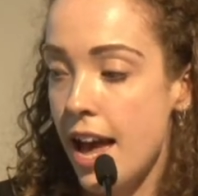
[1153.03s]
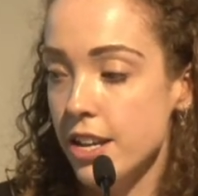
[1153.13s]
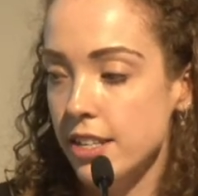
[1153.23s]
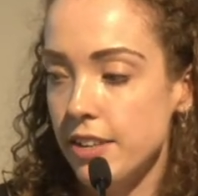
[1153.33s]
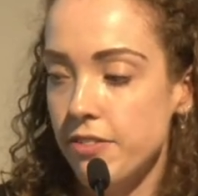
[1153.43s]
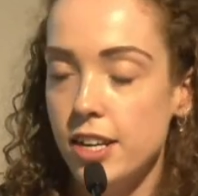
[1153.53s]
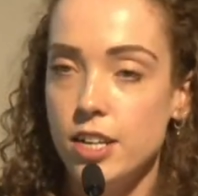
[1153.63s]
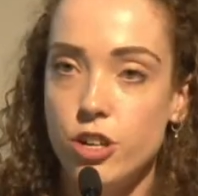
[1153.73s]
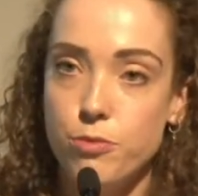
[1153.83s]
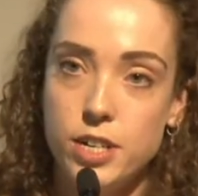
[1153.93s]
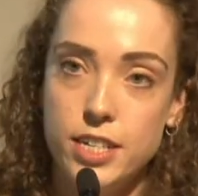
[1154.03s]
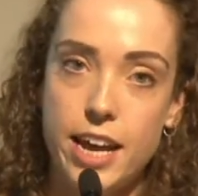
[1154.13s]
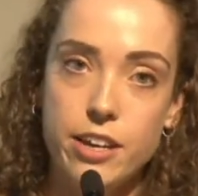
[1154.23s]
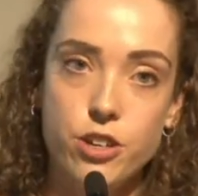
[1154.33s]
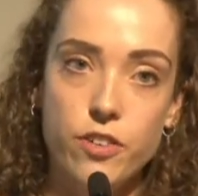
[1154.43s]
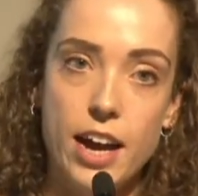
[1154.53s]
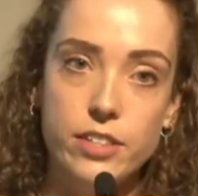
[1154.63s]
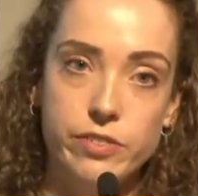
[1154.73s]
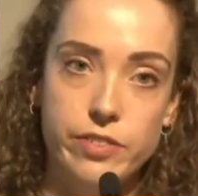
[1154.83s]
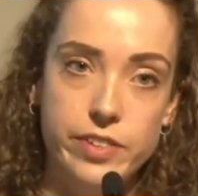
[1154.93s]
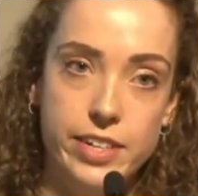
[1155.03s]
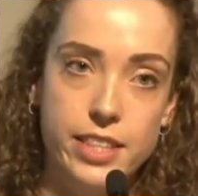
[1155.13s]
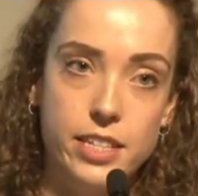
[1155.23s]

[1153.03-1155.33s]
and you definitely don't want to take your eyes off of it at